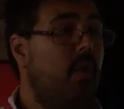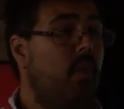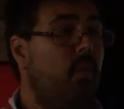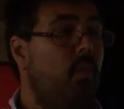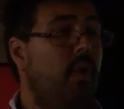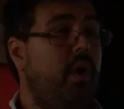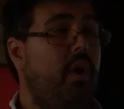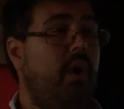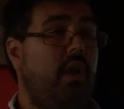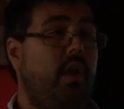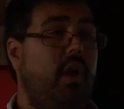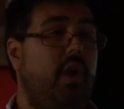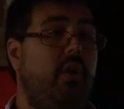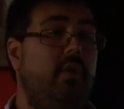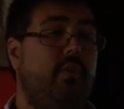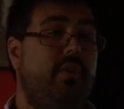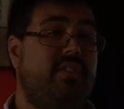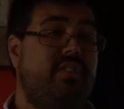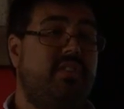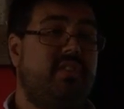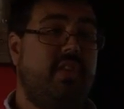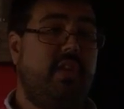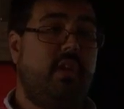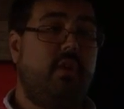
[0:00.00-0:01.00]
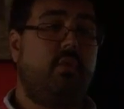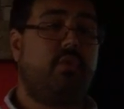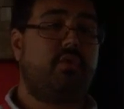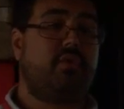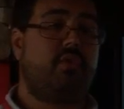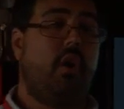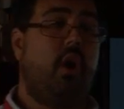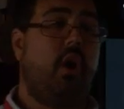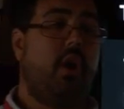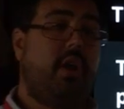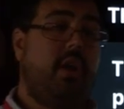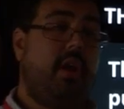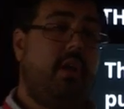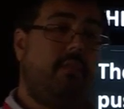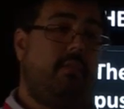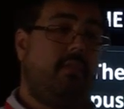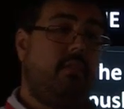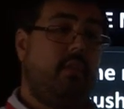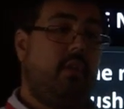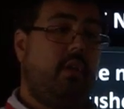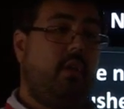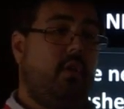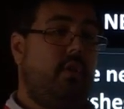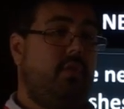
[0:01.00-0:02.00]
We're going to go to a single socket
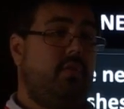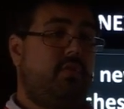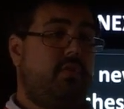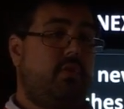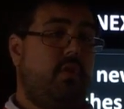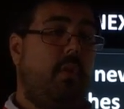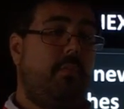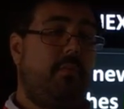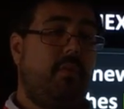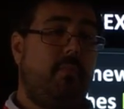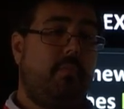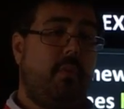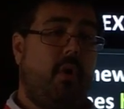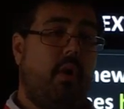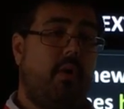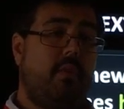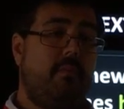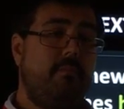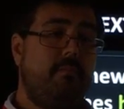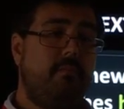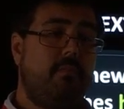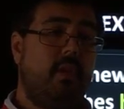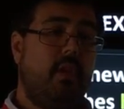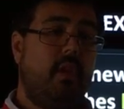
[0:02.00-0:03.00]
that goes top to bottom.